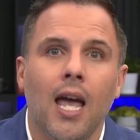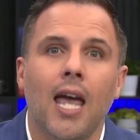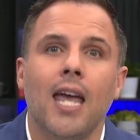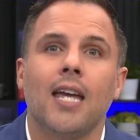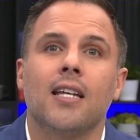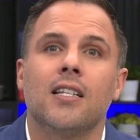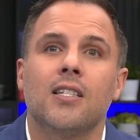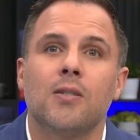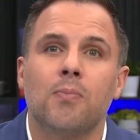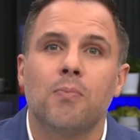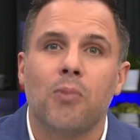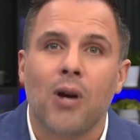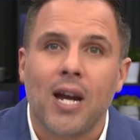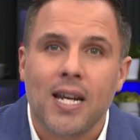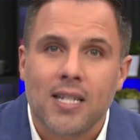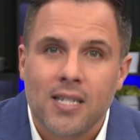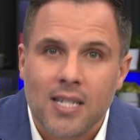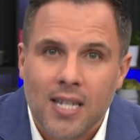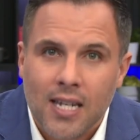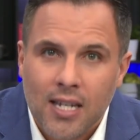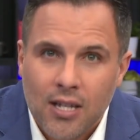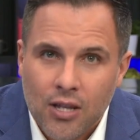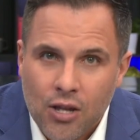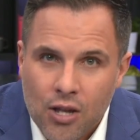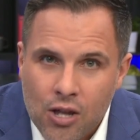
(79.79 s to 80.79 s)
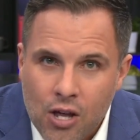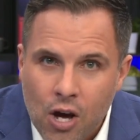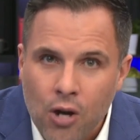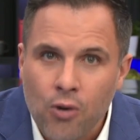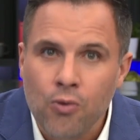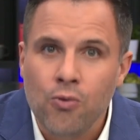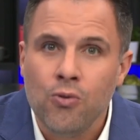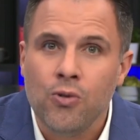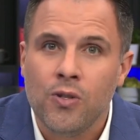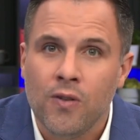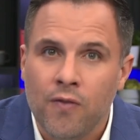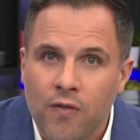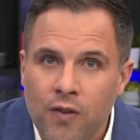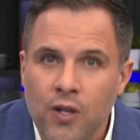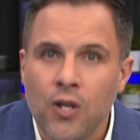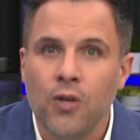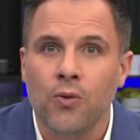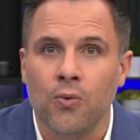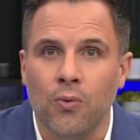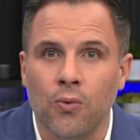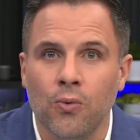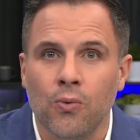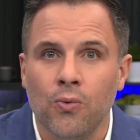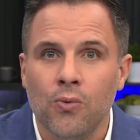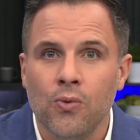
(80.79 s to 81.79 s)
Expressing those
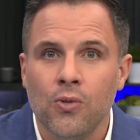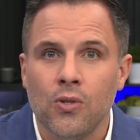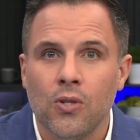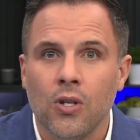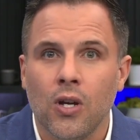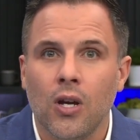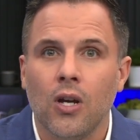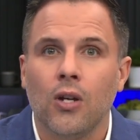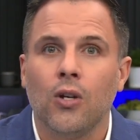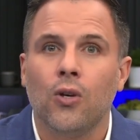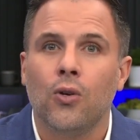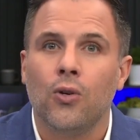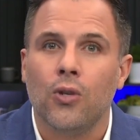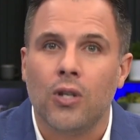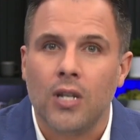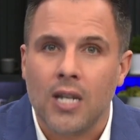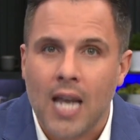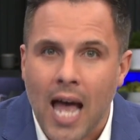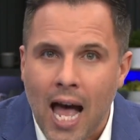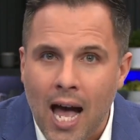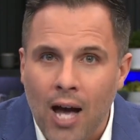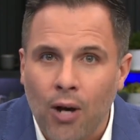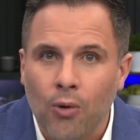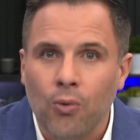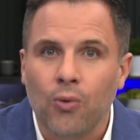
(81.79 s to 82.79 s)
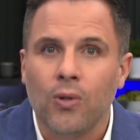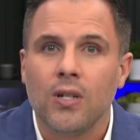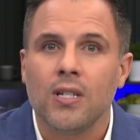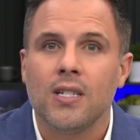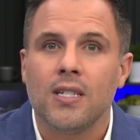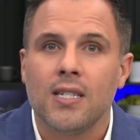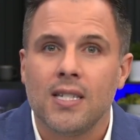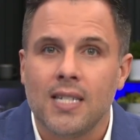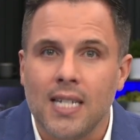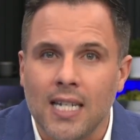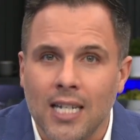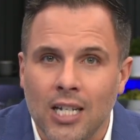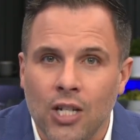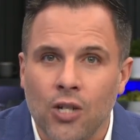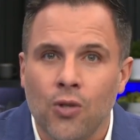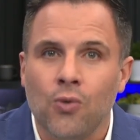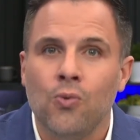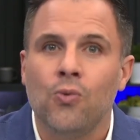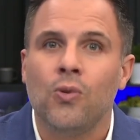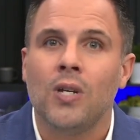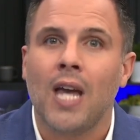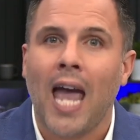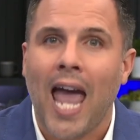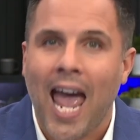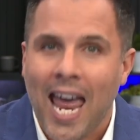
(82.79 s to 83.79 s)
views could now see
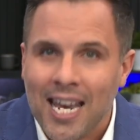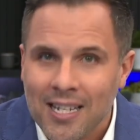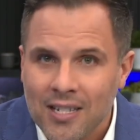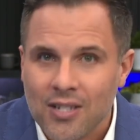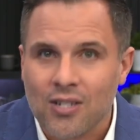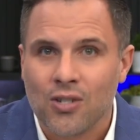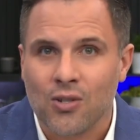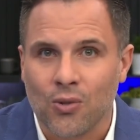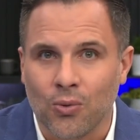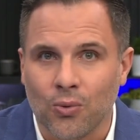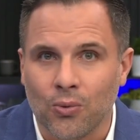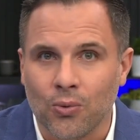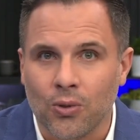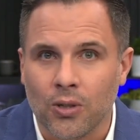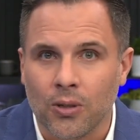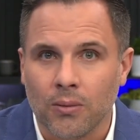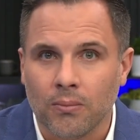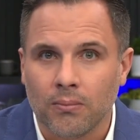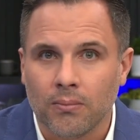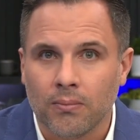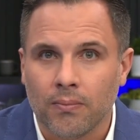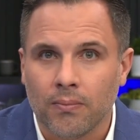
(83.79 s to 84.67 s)
you cancelled.